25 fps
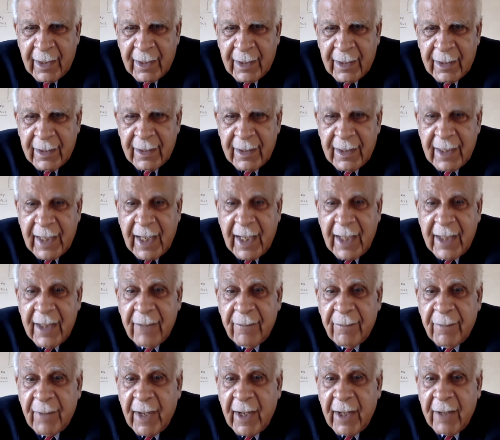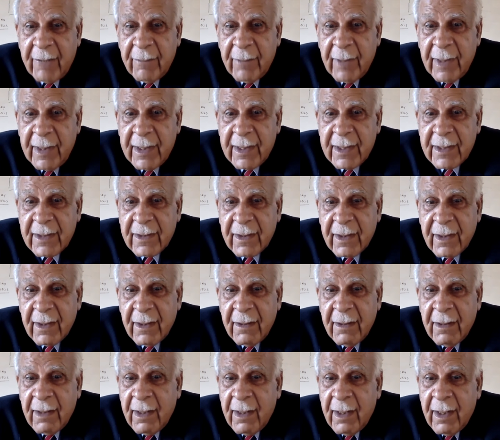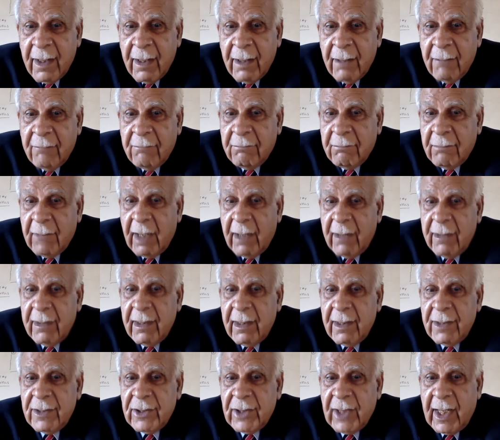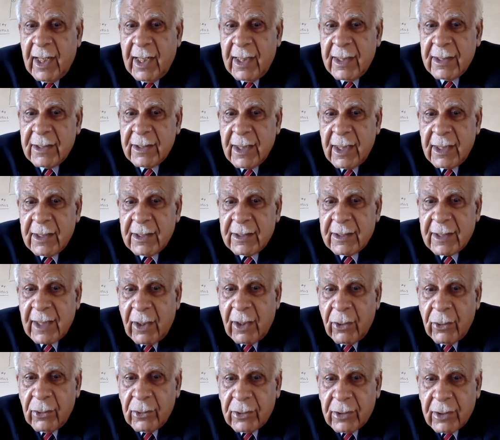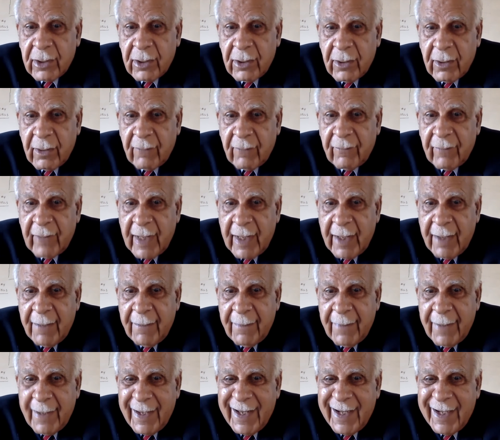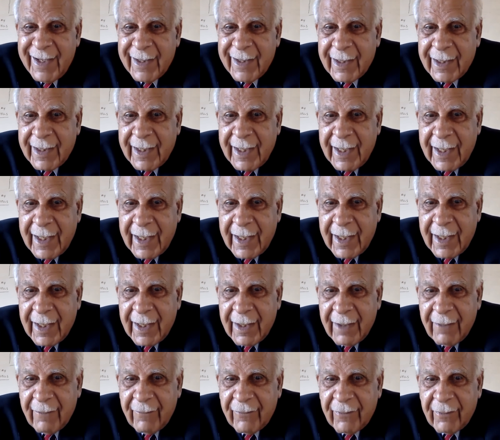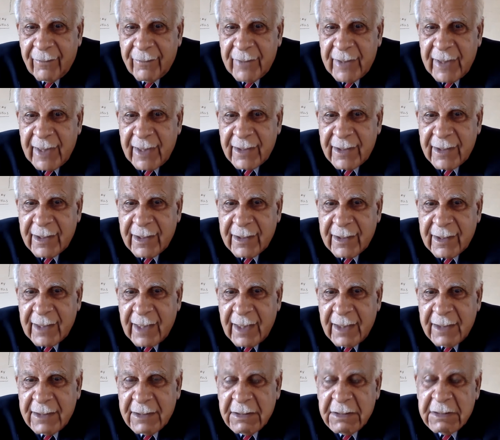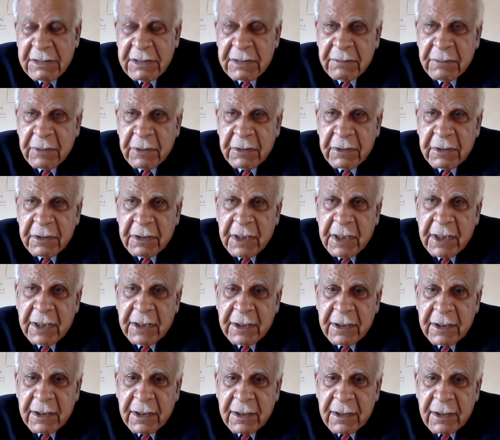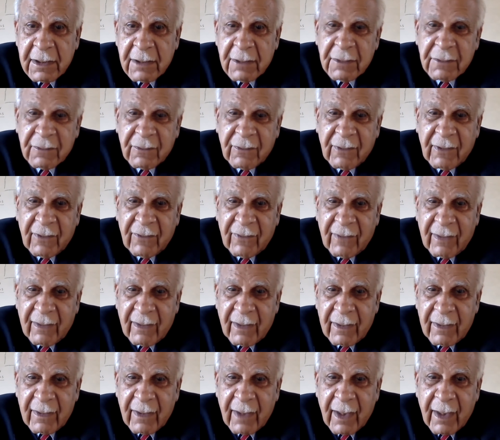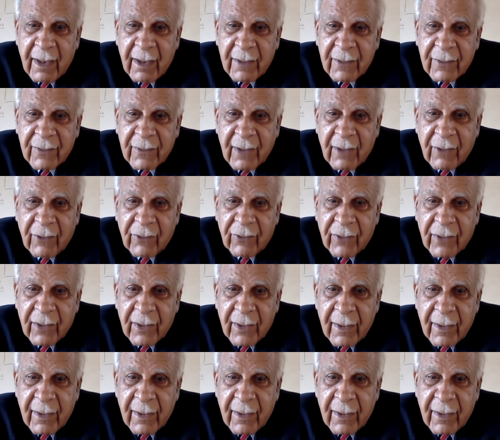That department is 100 yards south of MLK. From Justice Center, it's about 600 yards south.